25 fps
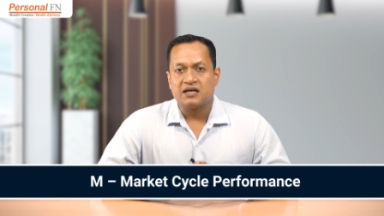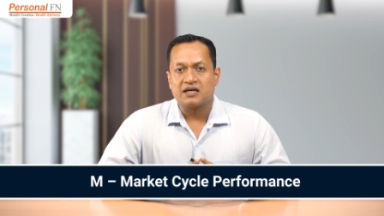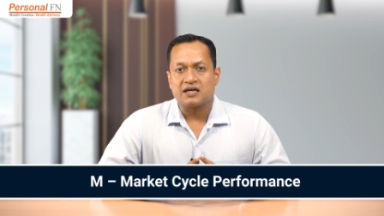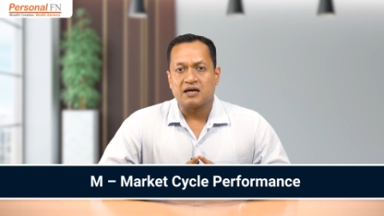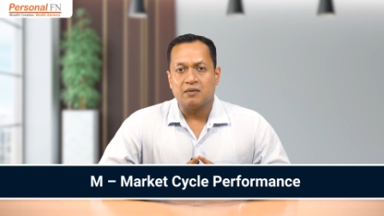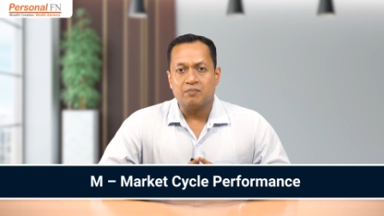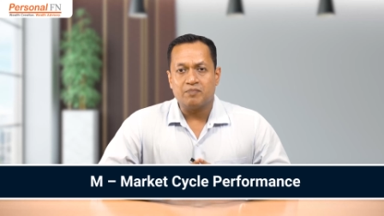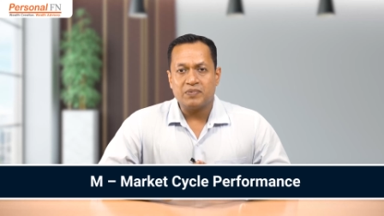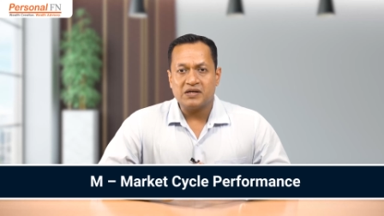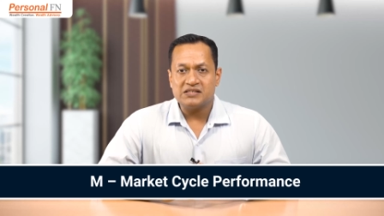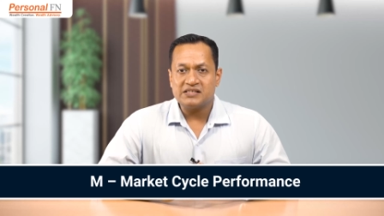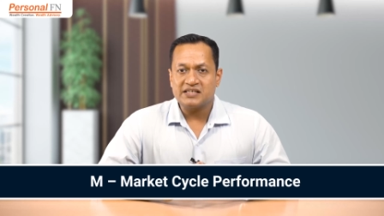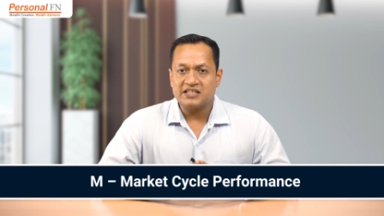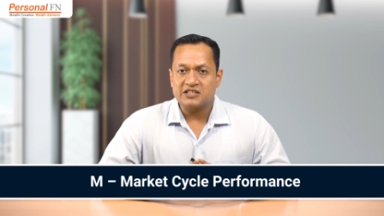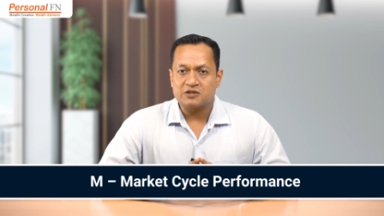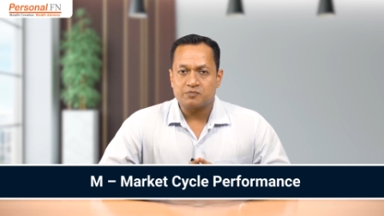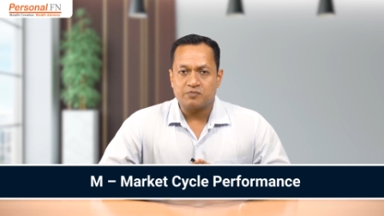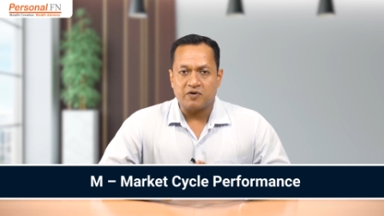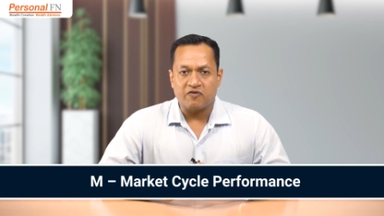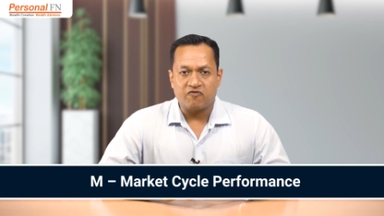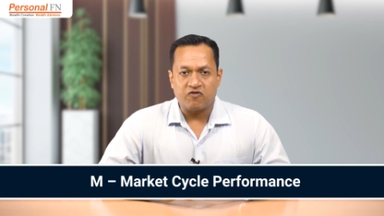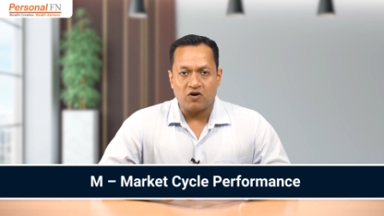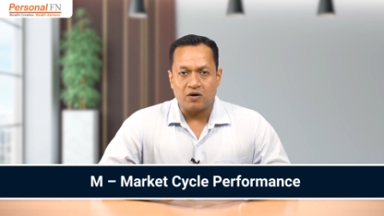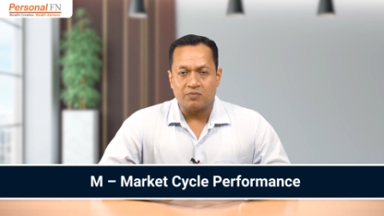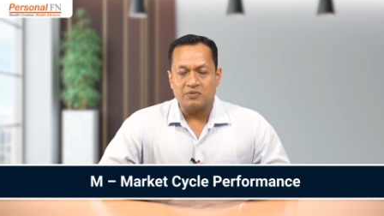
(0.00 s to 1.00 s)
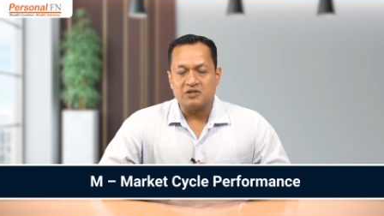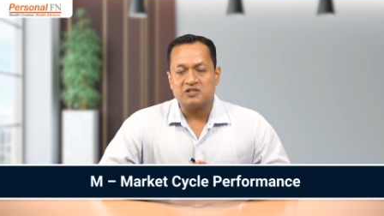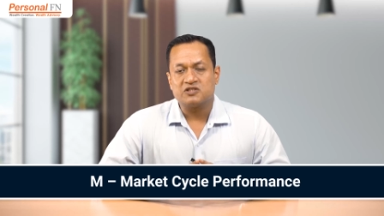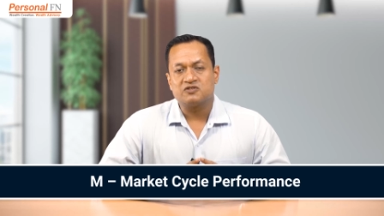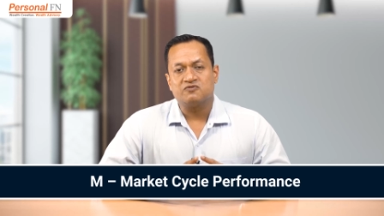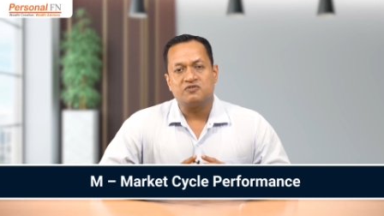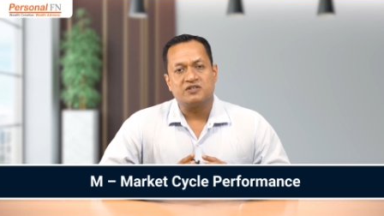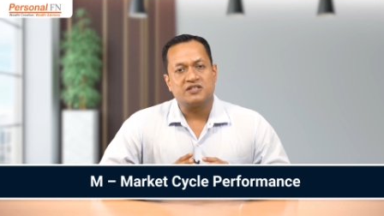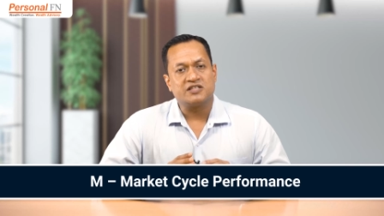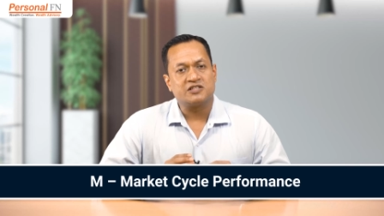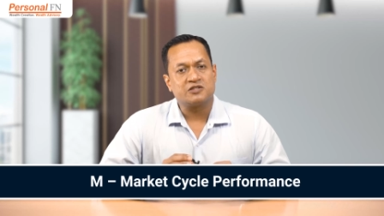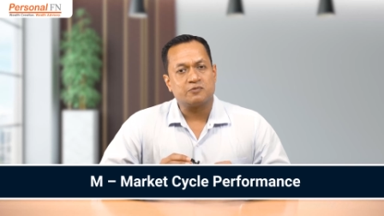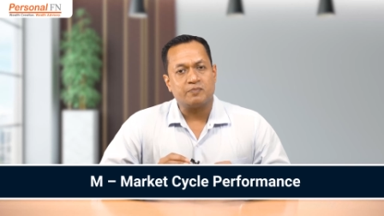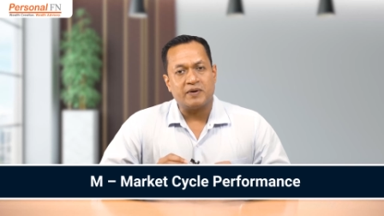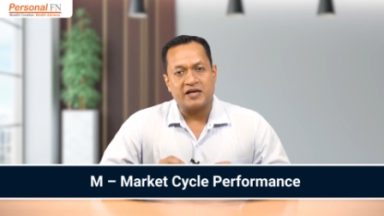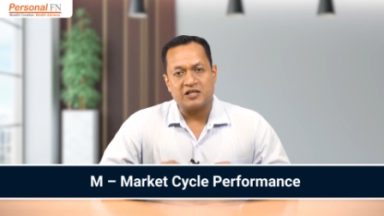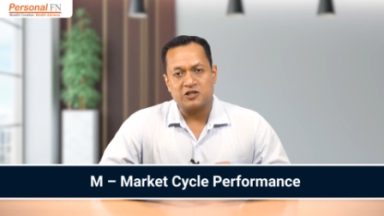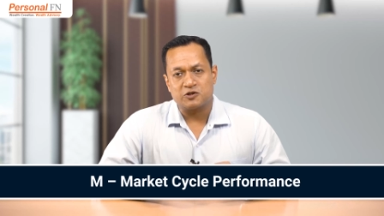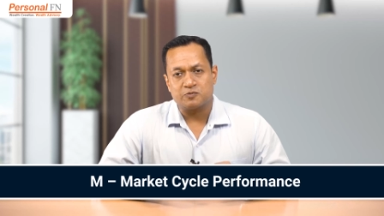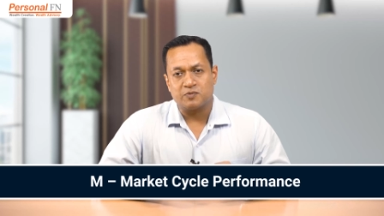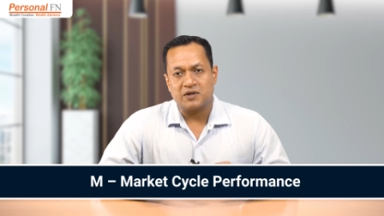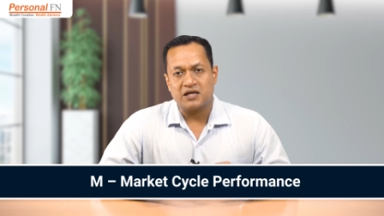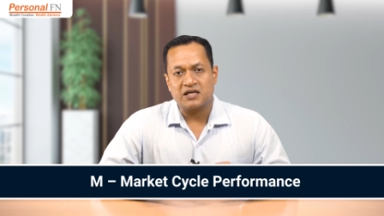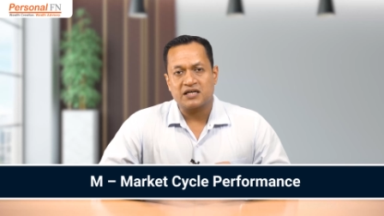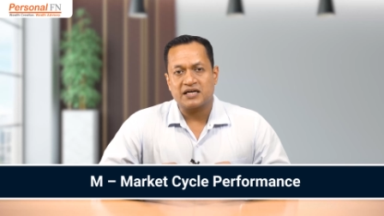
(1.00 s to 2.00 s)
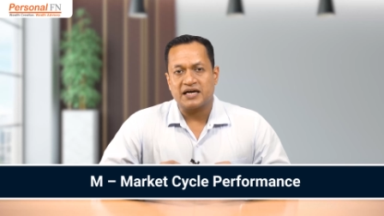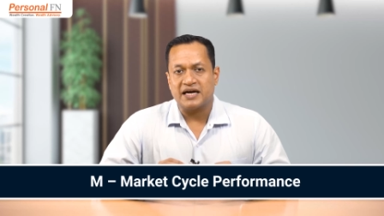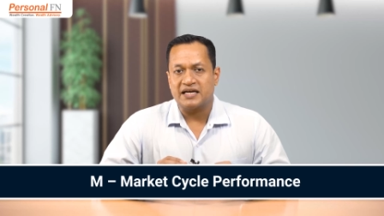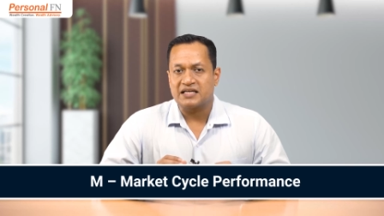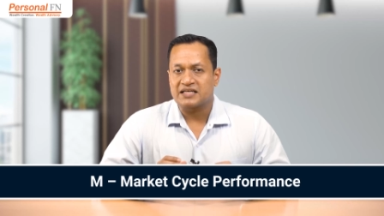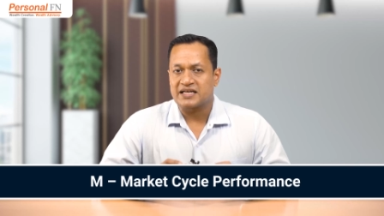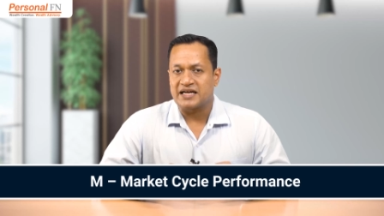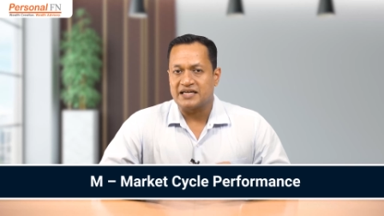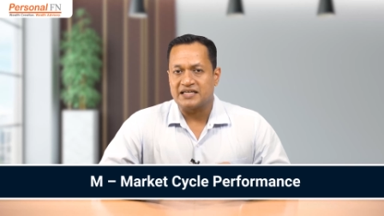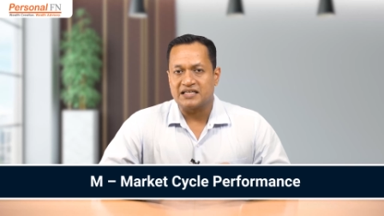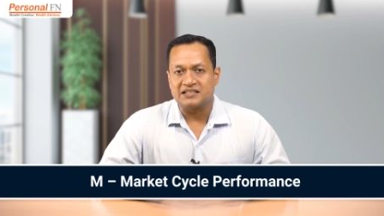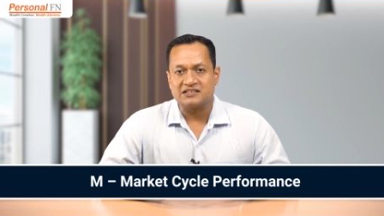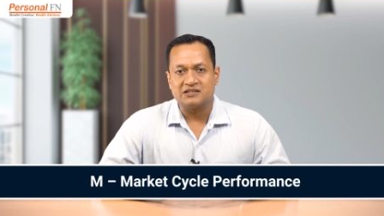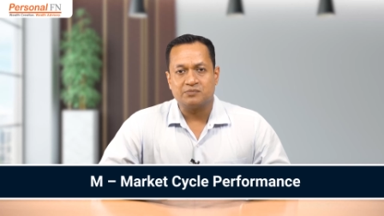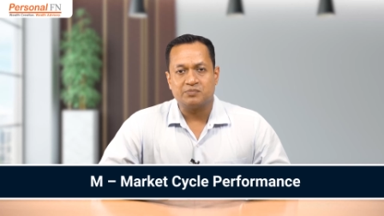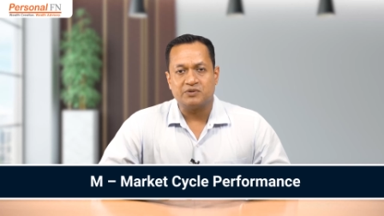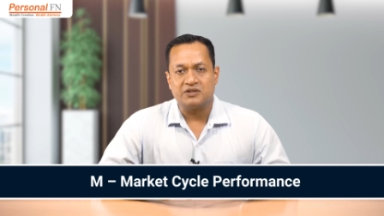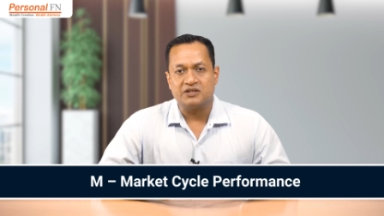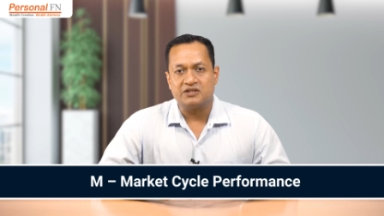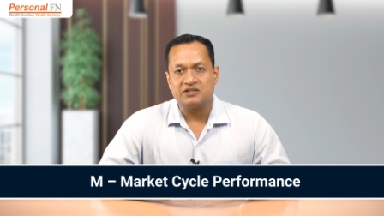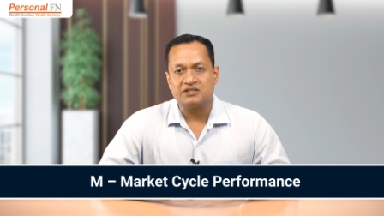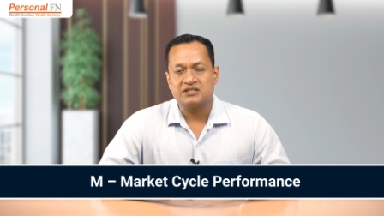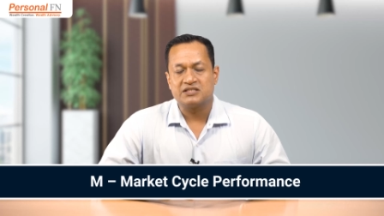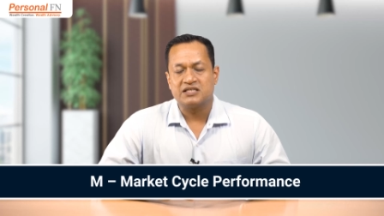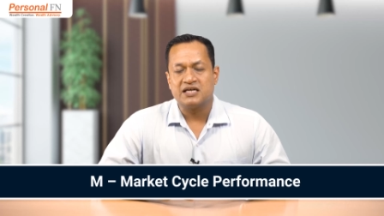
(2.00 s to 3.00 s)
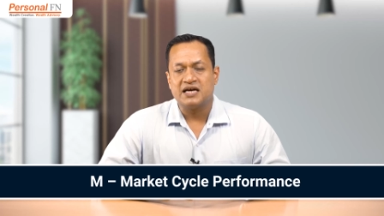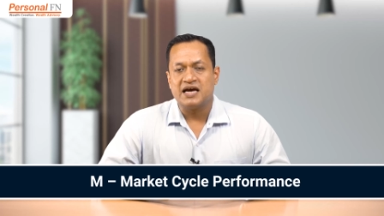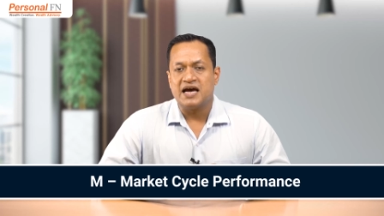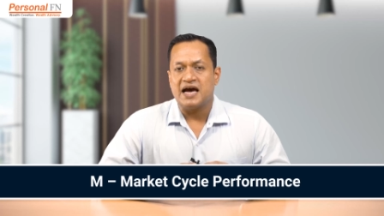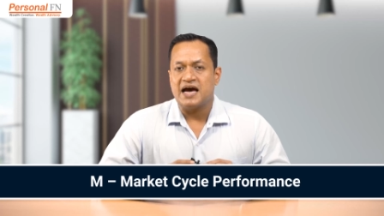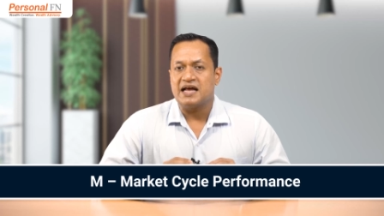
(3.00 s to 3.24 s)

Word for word: comparing its performance with its benchmark and category peers